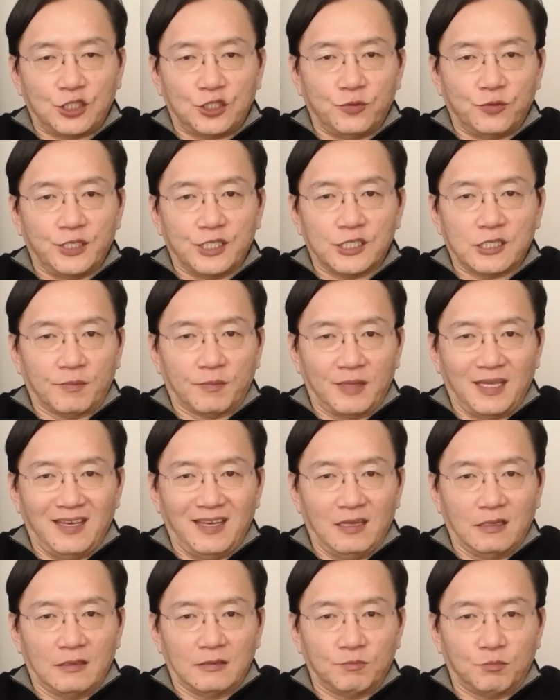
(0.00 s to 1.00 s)
doing something
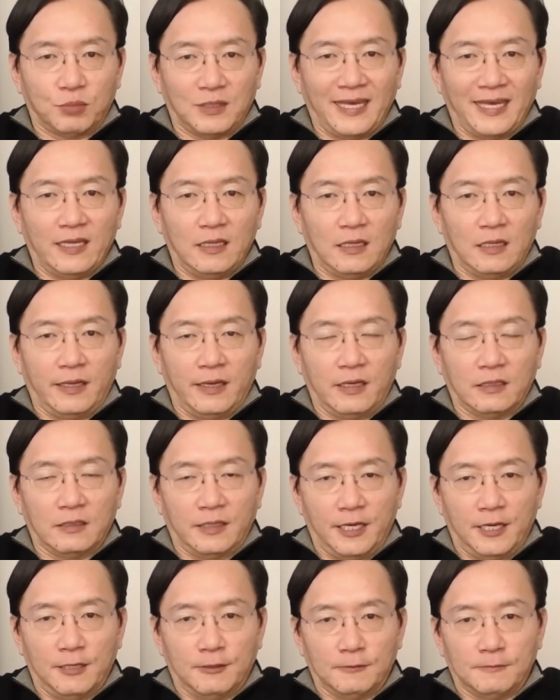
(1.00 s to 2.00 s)
blatantly
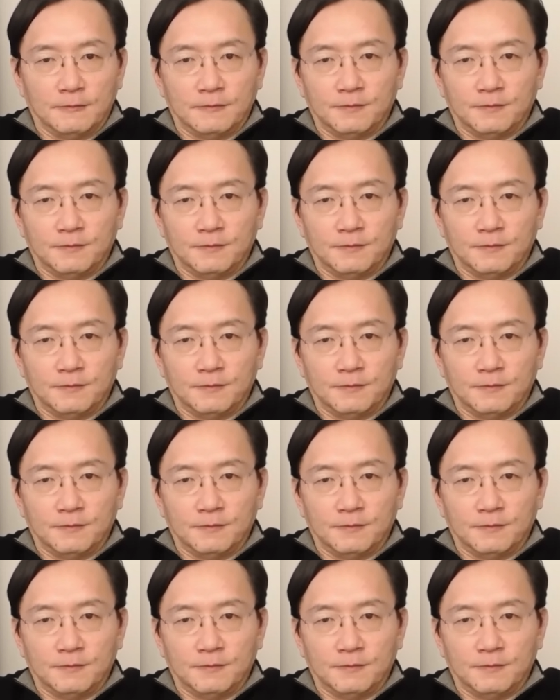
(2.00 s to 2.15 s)
illegal.